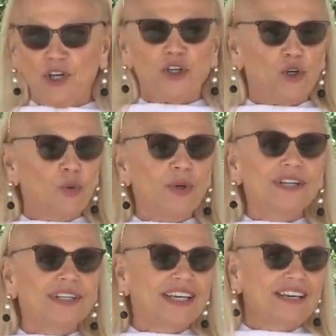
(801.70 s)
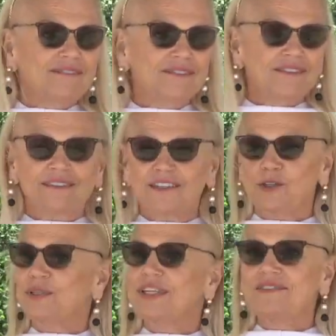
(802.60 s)
You will leave
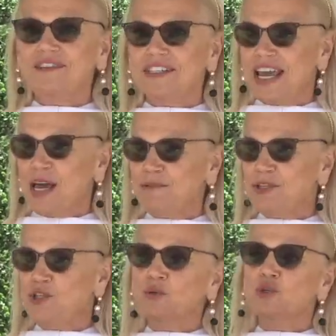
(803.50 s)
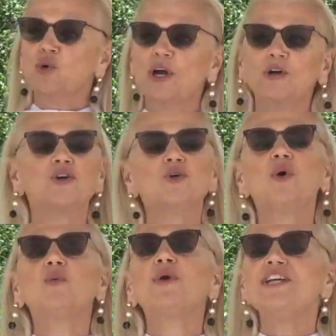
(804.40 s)
this campus, you will join or you
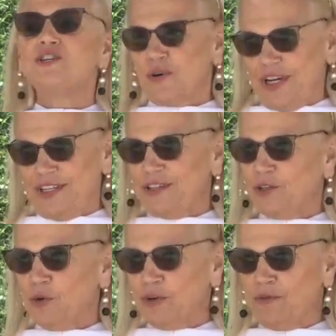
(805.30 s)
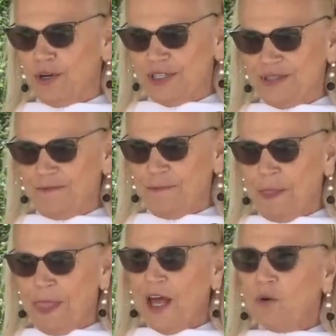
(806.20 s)
will rejoin the workforce
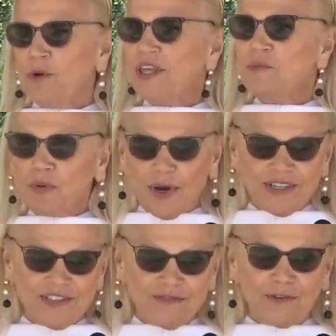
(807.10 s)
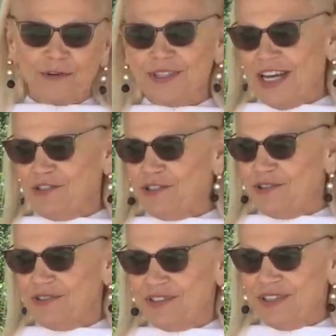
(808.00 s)
with impressive
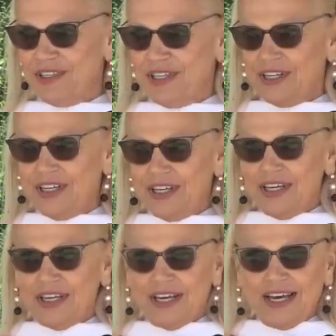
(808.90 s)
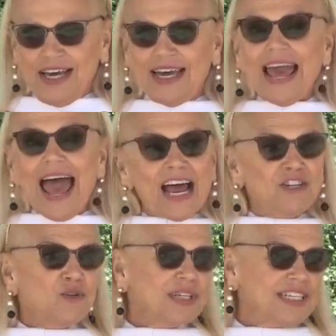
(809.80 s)
credentials. And
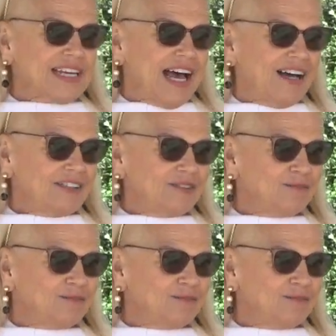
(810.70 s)
as you excel,